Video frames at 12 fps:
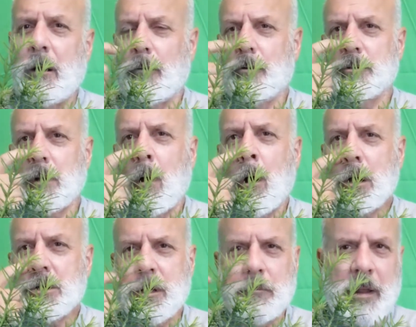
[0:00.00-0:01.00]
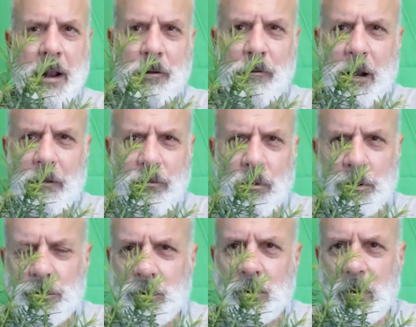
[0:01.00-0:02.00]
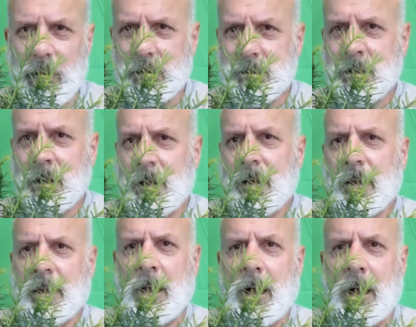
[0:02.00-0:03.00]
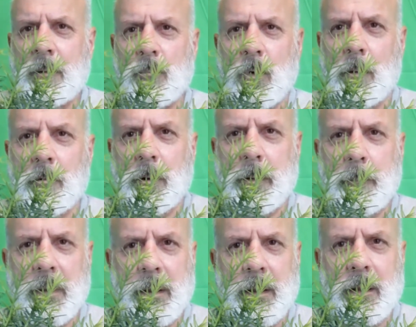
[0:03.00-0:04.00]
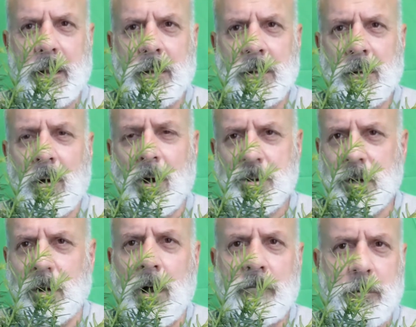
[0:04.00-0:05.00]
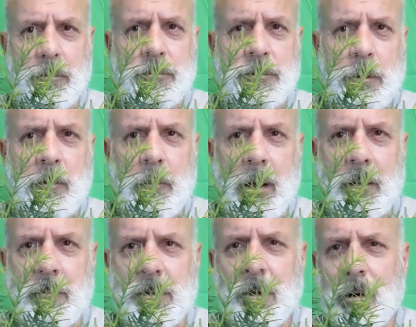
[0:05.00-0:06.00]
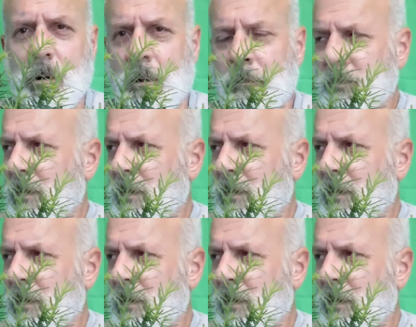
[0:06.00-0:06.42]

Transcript: there's an auction I'm getting ready for in 2 weeks, where I'm going to be auctioning off some of my material.